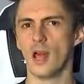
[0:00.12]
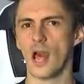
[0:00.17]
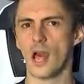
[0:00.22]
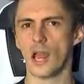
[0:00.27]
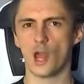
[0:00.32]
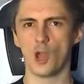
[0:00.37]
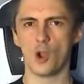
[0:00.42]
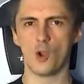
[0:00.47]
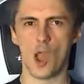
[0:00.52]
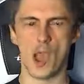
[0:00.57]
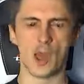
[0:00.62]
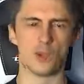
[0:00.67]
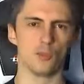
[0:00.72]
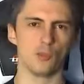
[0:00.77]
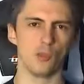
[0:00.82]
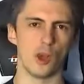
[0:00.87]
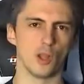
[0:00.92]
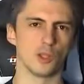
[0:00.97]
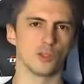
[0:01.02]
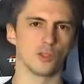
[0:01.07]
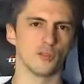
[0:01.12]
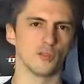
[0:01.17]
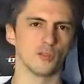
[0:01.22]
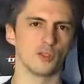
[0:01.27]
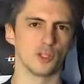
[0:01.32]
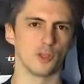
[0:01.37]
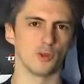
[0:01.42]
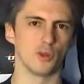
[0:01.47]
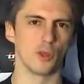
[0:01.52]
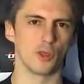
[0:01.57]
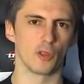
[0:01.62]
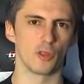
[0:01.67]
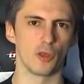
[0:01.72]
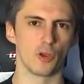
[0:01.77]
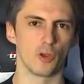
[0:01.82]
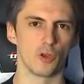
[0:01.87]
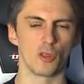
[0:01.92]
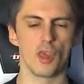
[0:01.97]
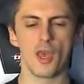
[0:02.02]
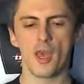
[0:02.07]
Hello and welcome to
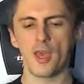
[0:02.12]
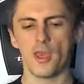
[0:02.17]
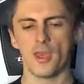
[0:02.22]
ASUS.